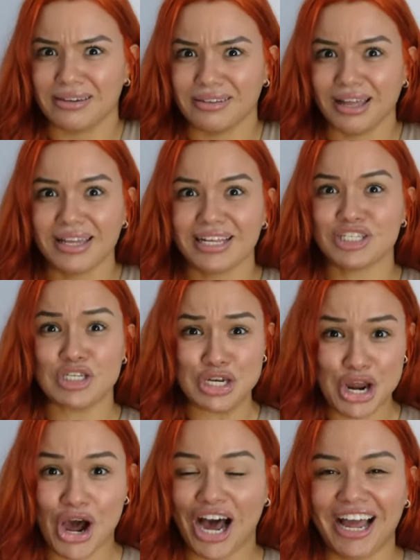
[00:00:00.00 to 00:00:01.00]
Like, it's
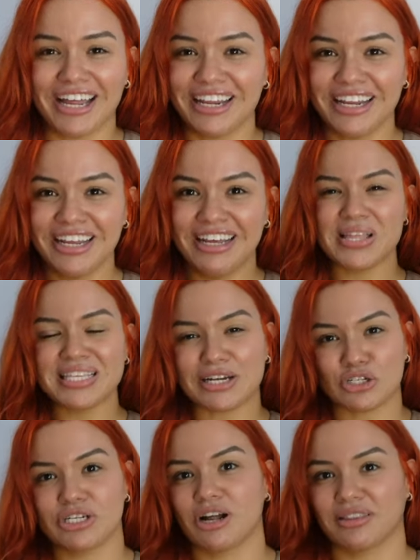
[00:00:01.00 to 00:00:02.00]
not it's
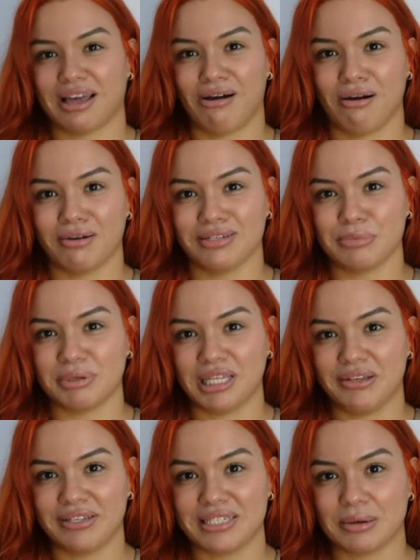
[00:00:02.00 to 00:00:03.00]
actually not that hard to
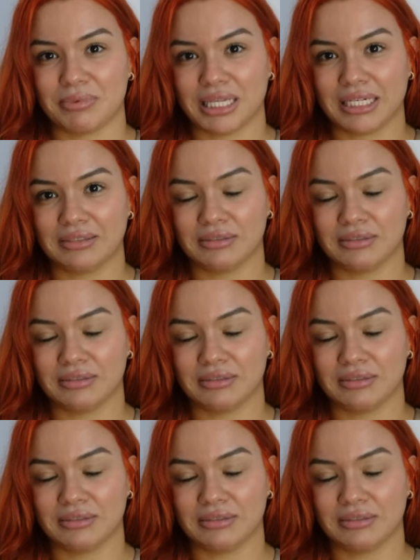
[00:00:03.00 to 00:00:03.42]
believe in something.